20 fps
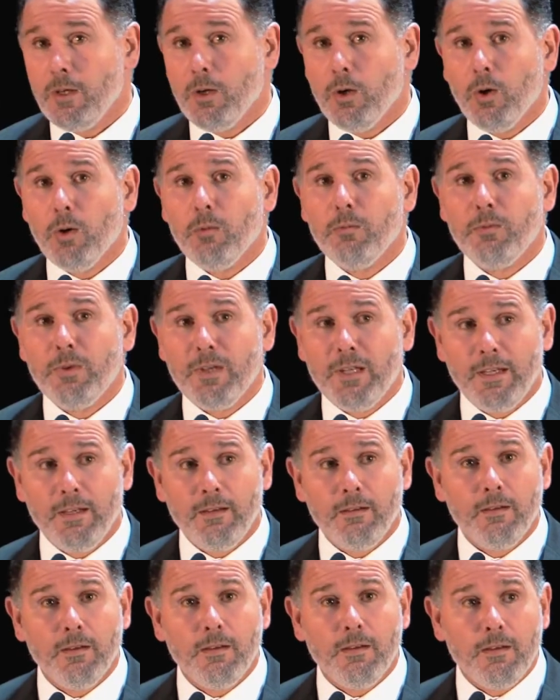
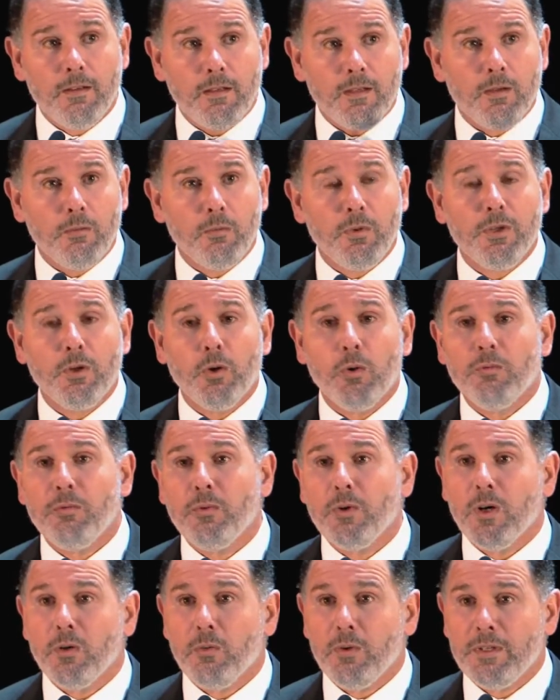hopefully we go
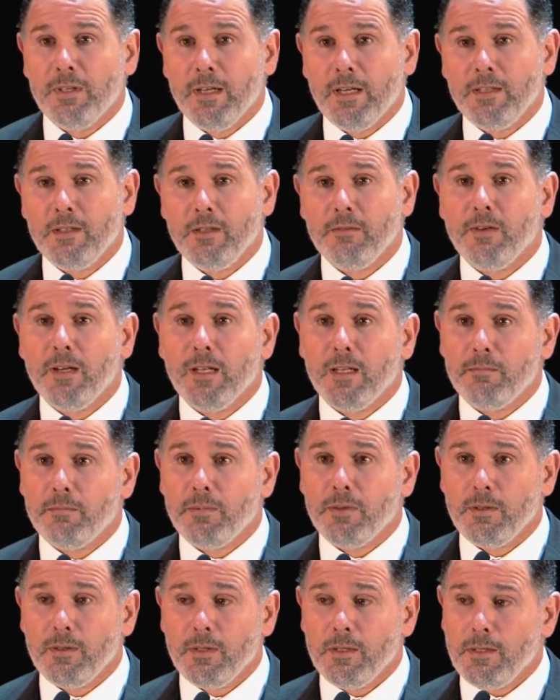forward and
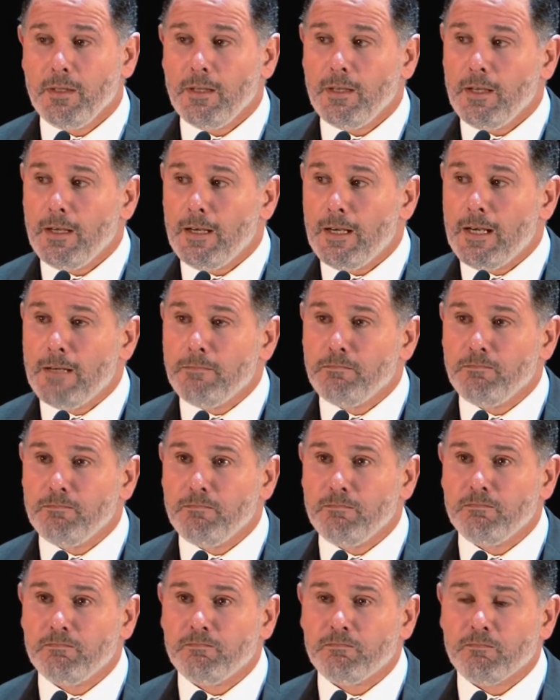develop
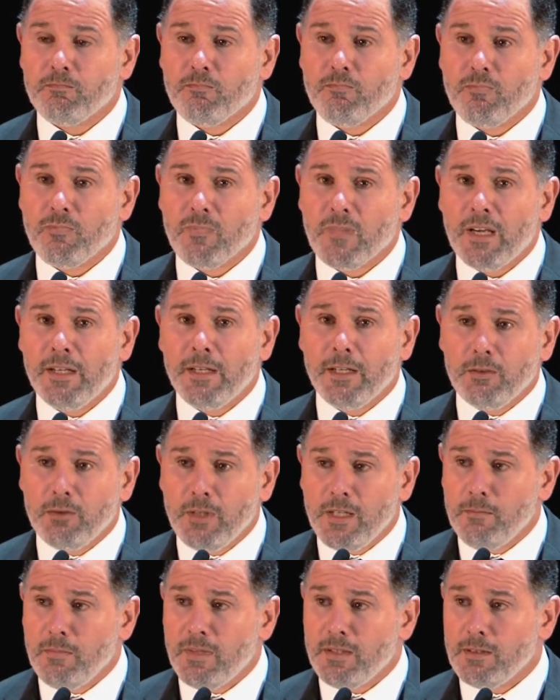an
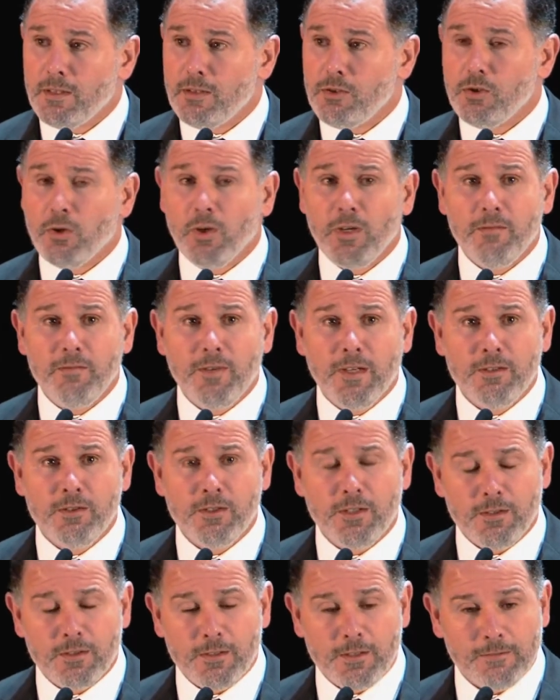agreement and joint
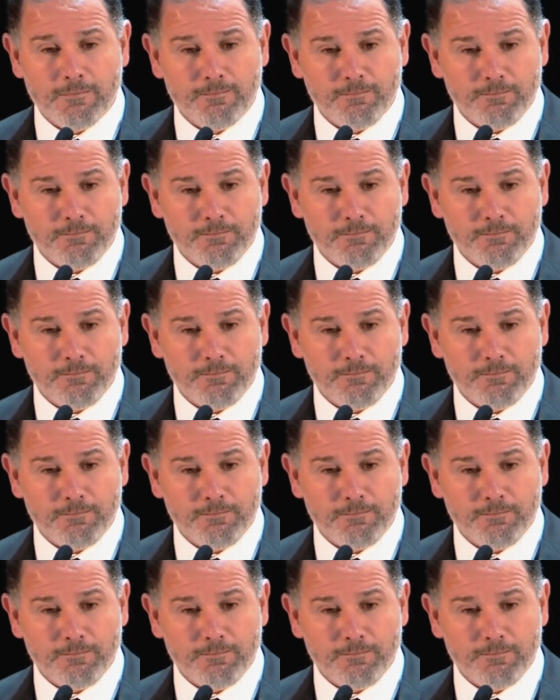ventures.